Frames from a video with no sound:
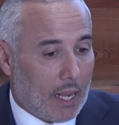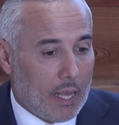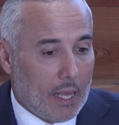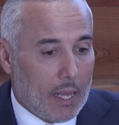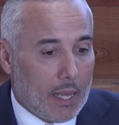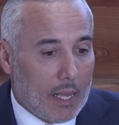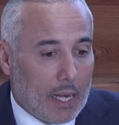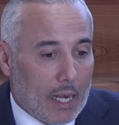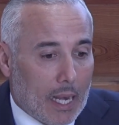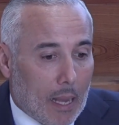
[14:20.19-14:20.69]

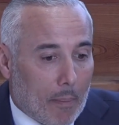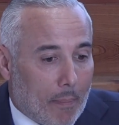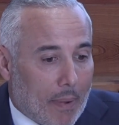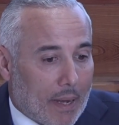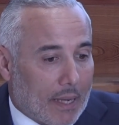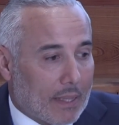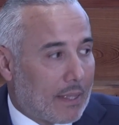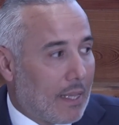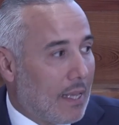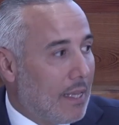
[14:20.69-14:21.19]
four
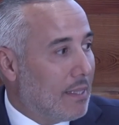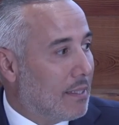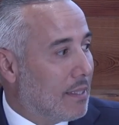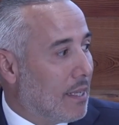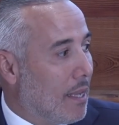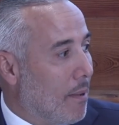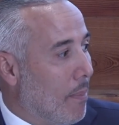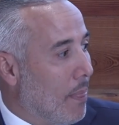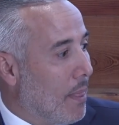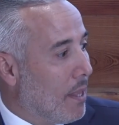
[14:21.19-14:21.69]
families
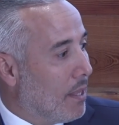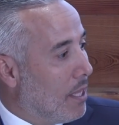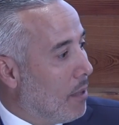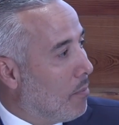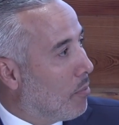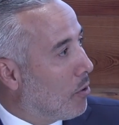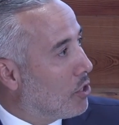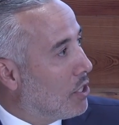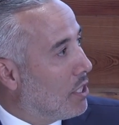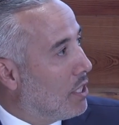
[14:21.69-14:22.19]
arrived, each
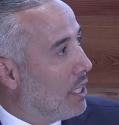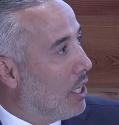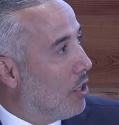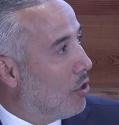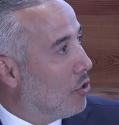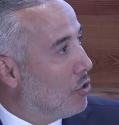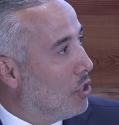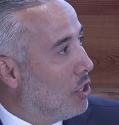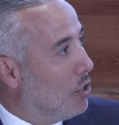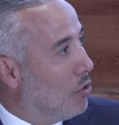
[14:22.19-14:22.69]
with three children.